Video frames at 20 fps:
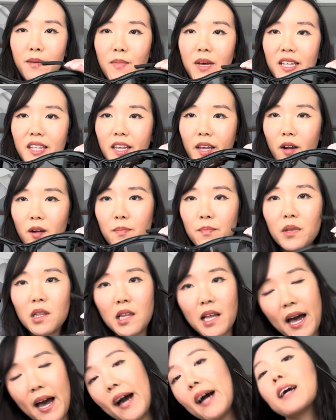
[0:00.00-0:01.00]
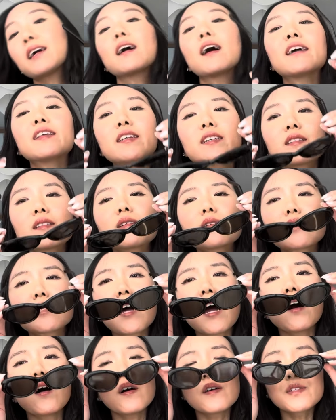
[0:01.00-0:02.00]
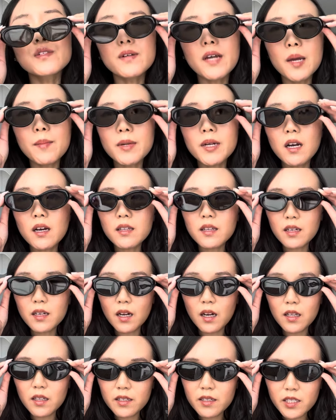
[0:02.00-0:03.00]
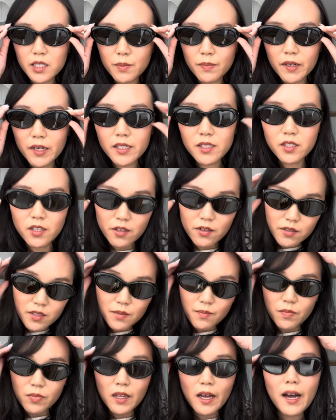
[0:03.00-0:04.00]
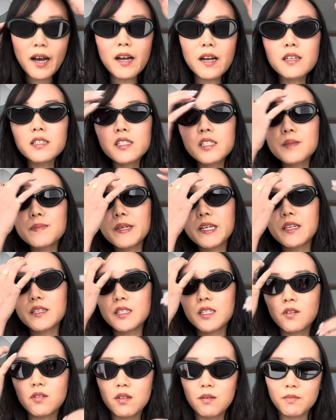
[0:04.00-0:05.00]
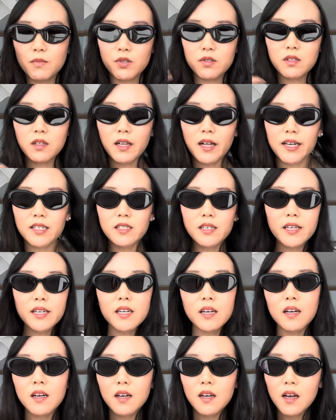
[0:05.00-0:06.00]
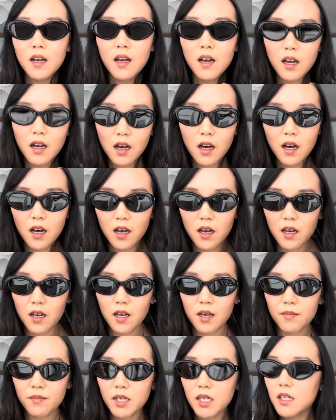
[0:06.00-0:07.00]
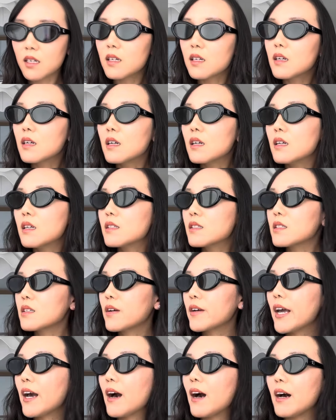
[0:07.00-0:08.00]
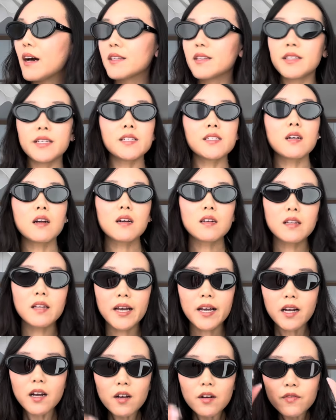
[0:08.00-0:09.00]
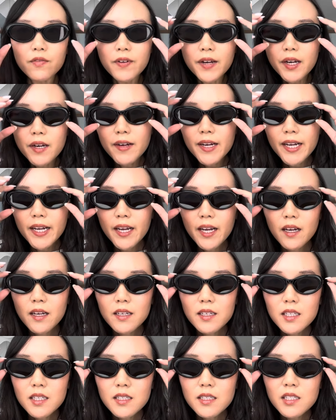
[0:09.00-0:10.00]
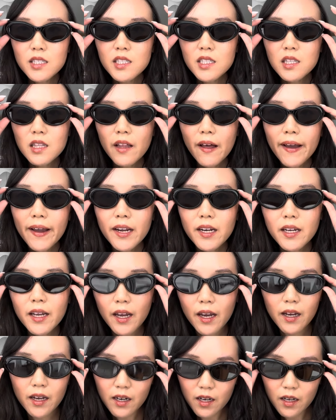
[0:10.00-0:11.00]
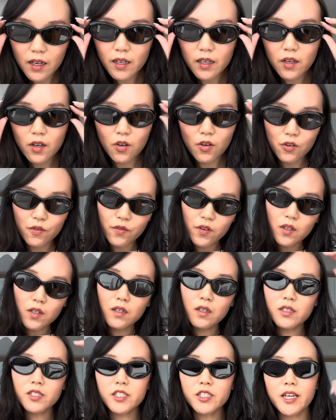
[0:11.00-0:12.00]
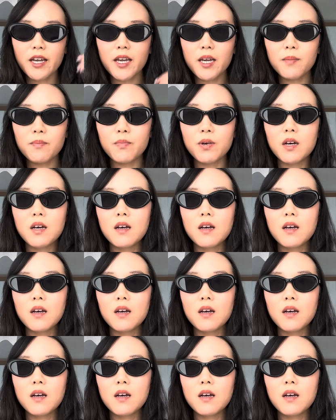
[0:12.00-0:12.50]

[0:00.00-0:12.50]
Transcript: They are black. I think the style also came in other colors, but I chose black just because they're the most classic. So yeah, these are like a very slight cat eye oval shape.